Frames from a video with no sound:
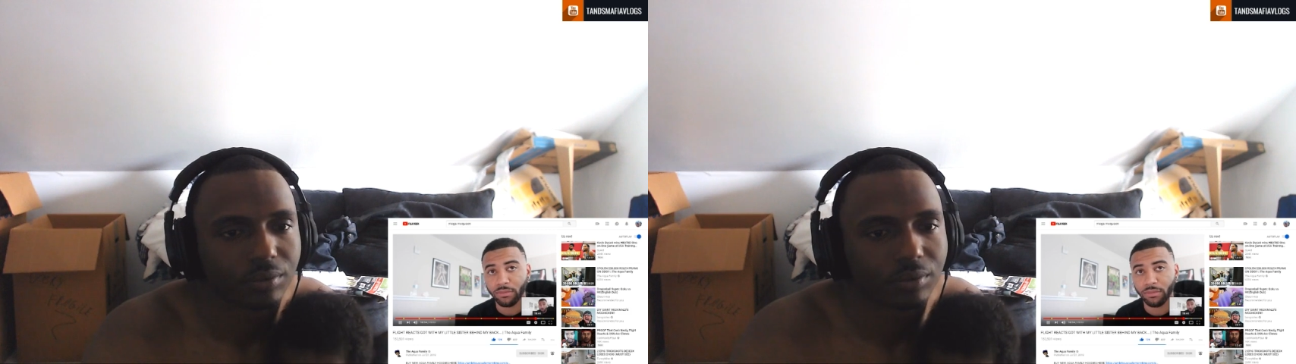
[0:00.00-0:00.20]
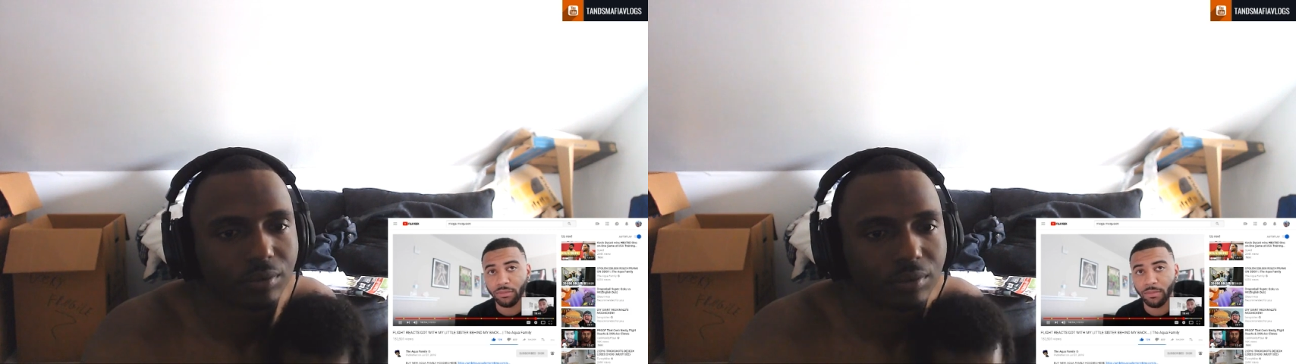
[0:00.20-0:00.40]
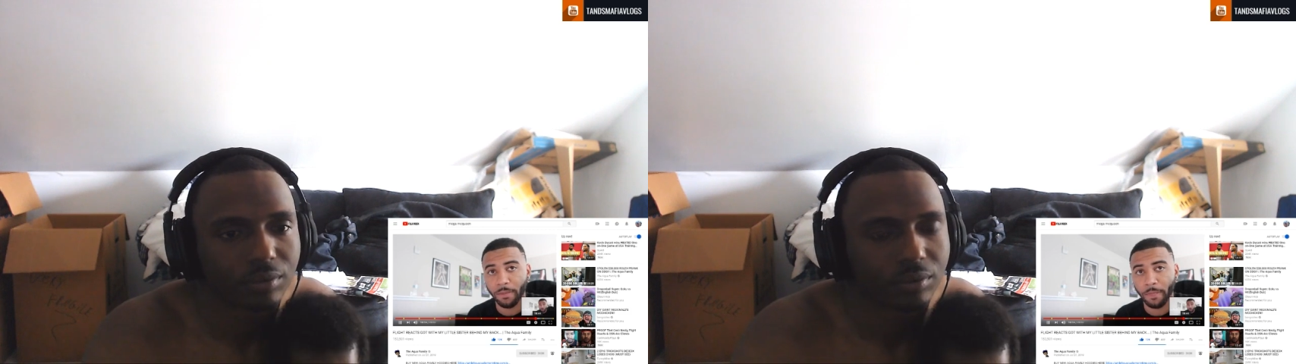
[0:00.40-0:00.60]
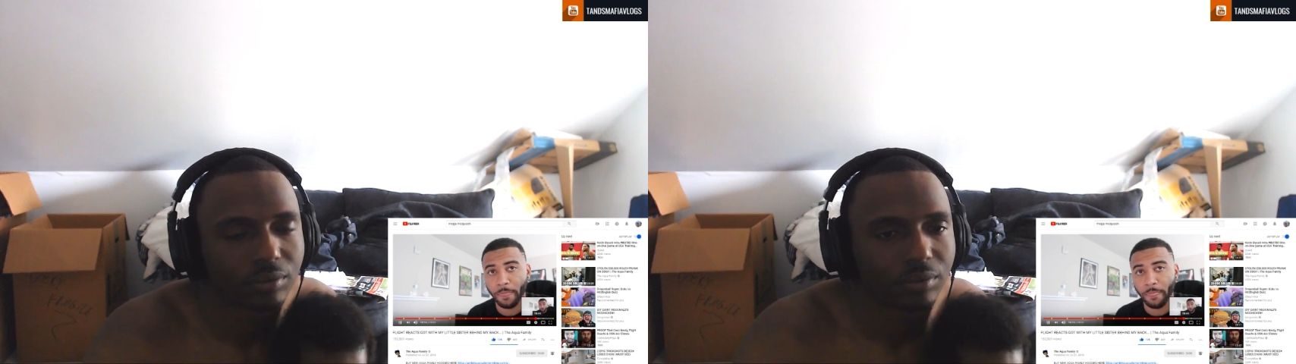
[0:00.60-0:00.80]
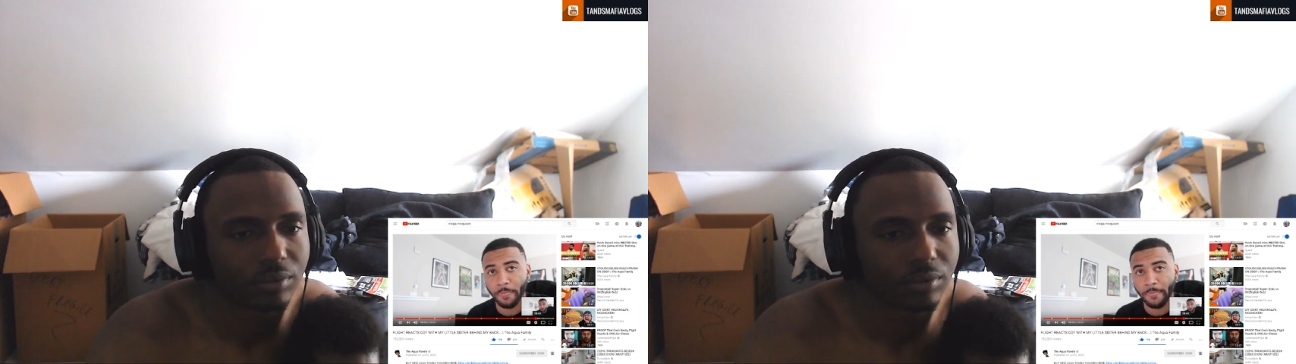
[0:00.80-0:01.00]

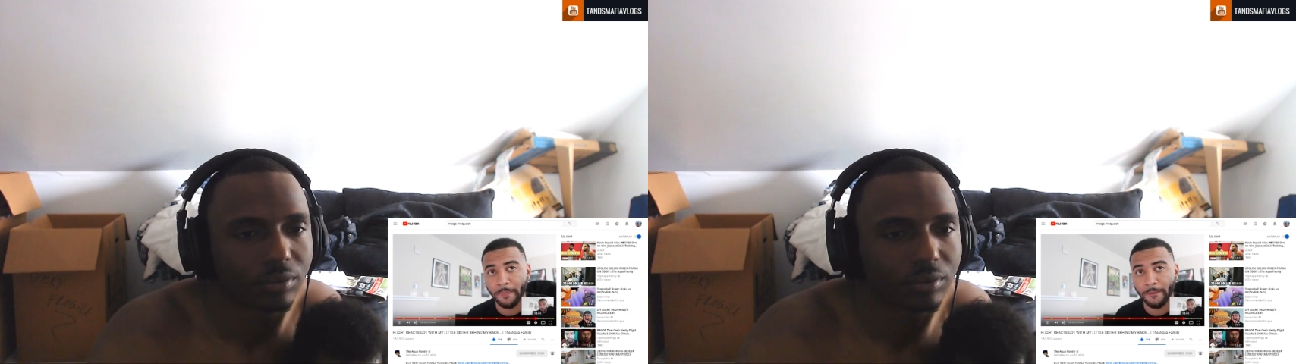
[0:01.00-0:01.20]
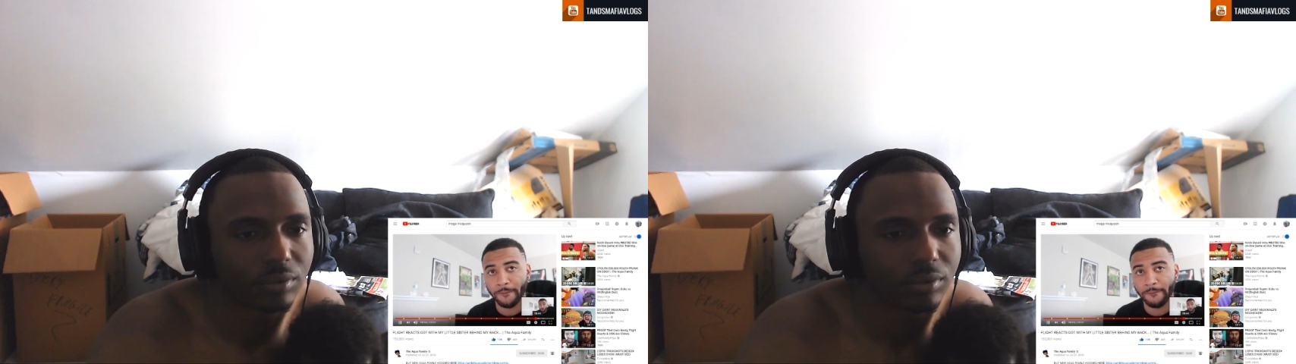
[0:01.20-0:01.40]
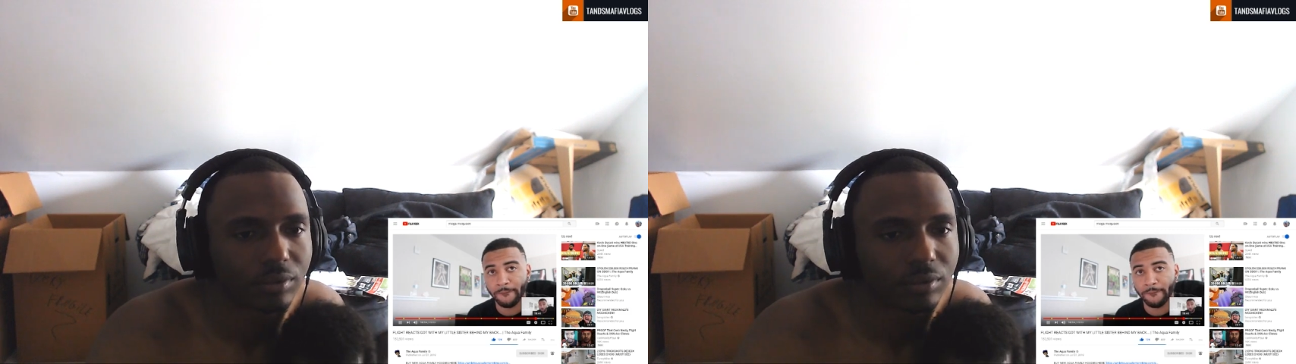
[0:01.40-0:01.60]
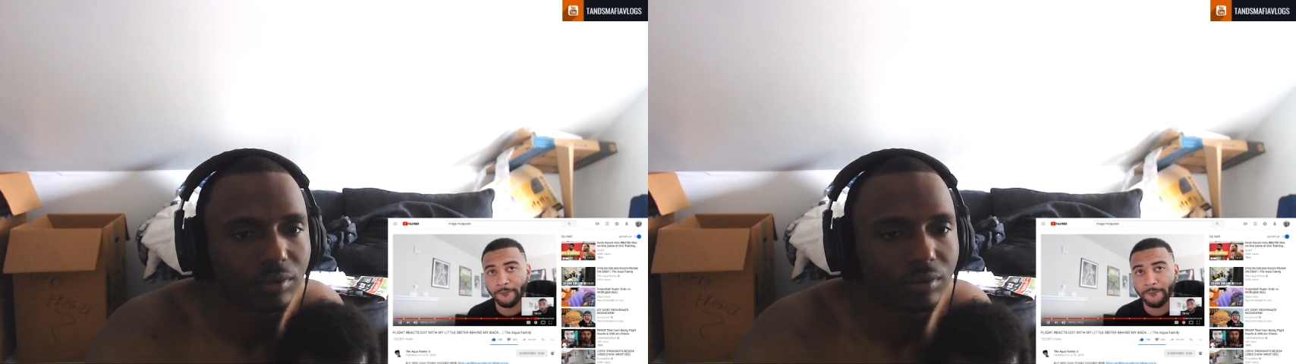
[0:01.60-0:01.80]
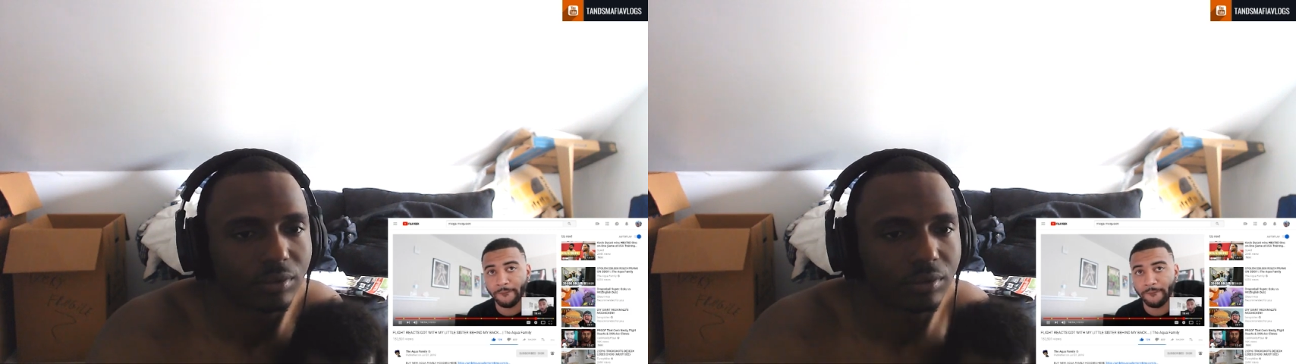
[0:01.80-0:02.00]

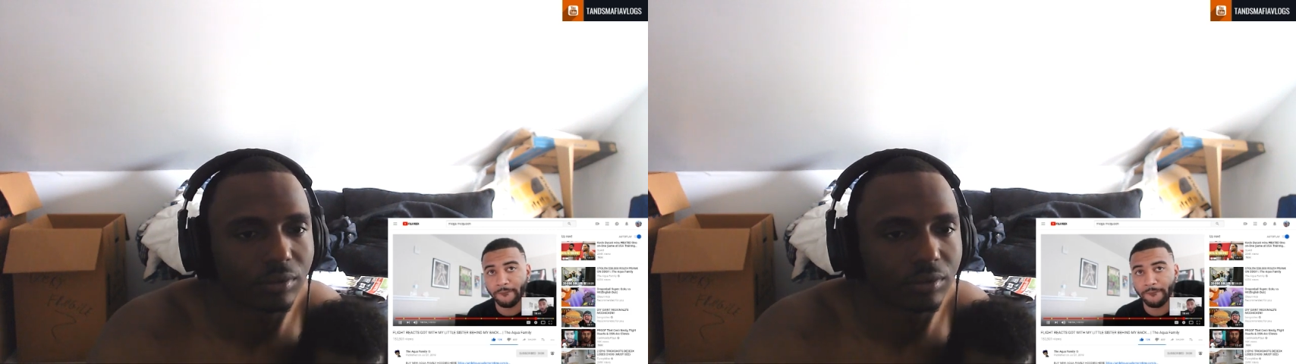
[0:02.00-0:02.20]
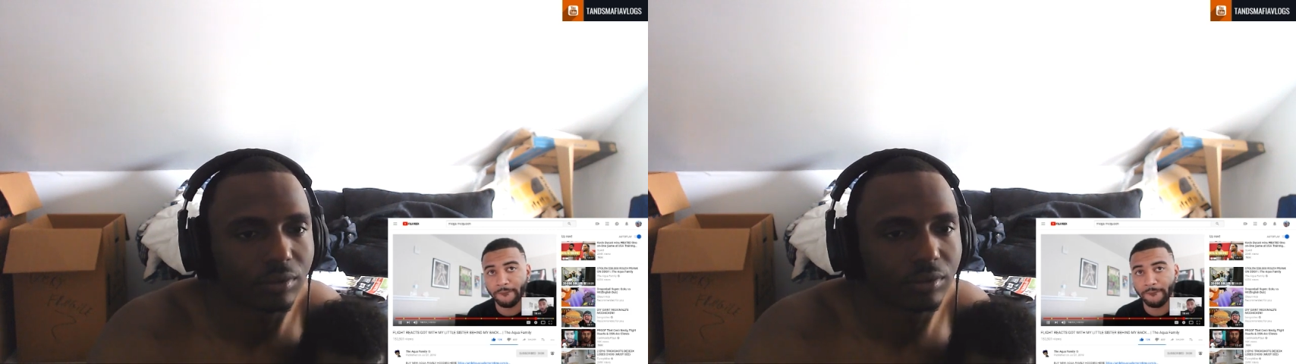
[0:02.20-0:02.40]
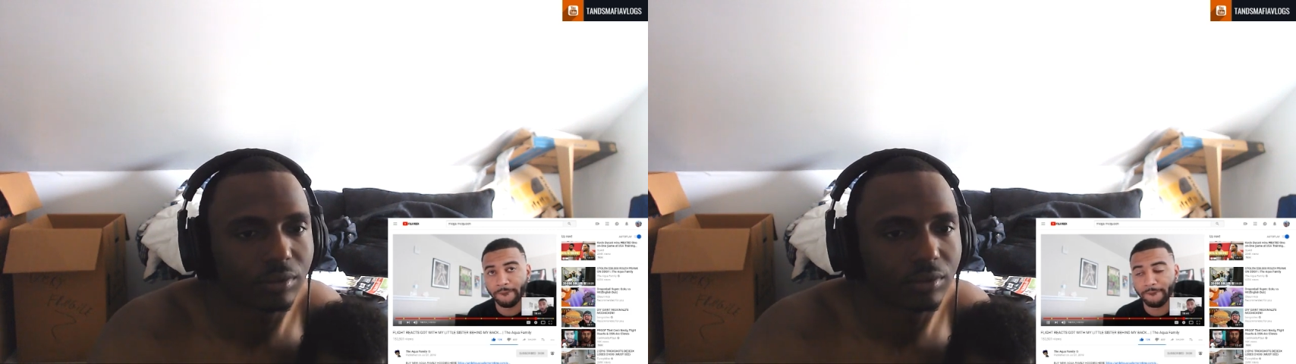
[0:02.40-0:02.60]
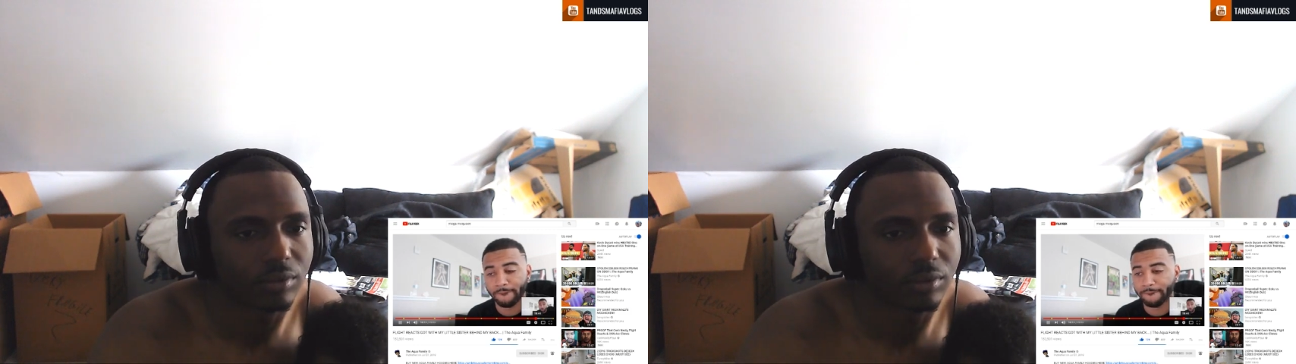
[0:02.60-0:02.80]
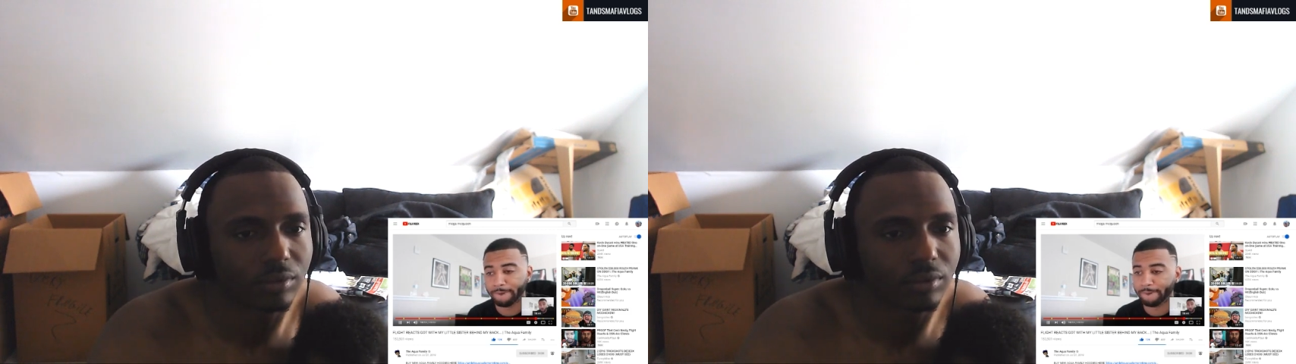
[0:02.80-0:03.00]

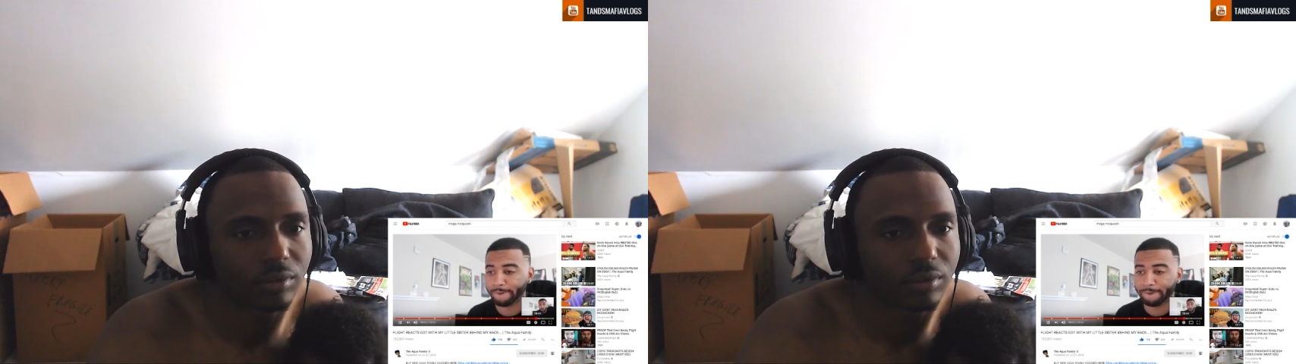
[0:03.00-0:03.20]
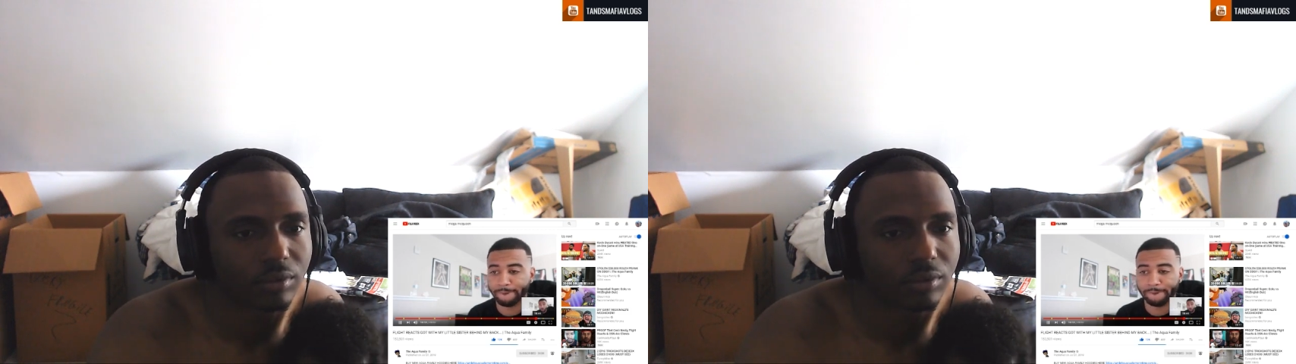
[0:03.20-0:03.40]
Nothing is said.